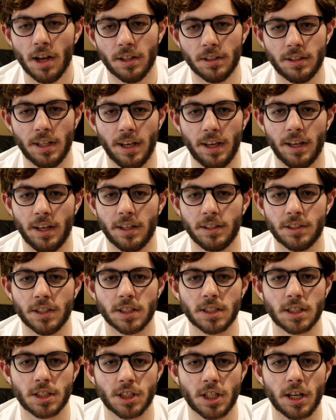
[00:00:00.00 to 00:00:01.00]
They
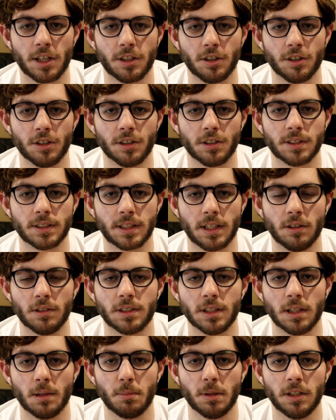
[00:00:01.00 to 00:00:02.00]
just check your
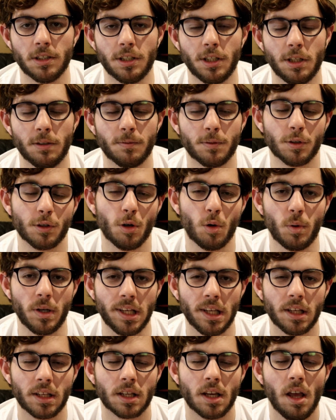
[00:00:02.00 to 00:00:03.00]
skills and ability for a
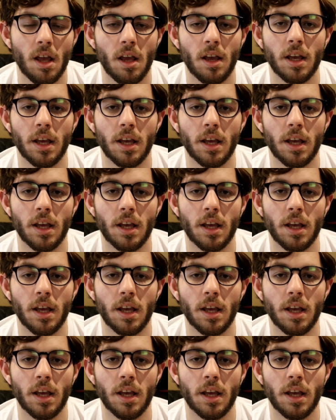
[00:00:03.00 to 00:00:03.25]
week